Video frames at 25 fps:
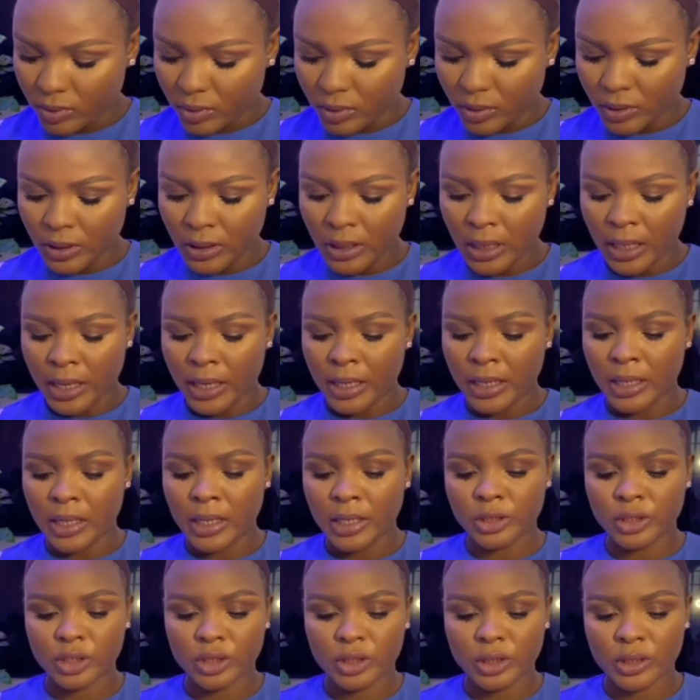the highlight
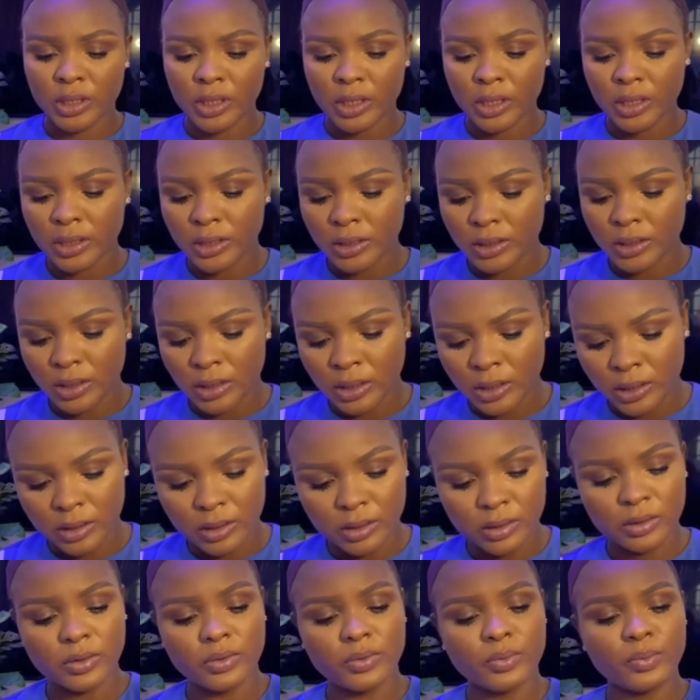shades in
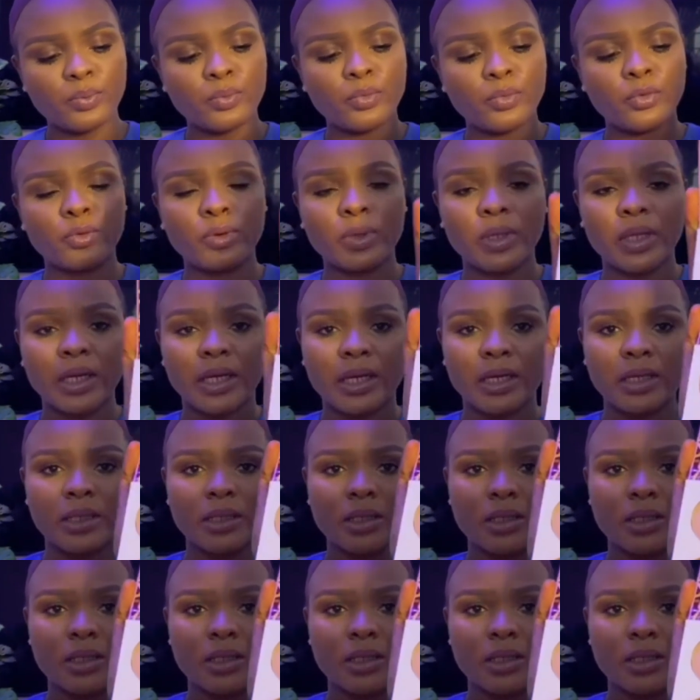Moonlight.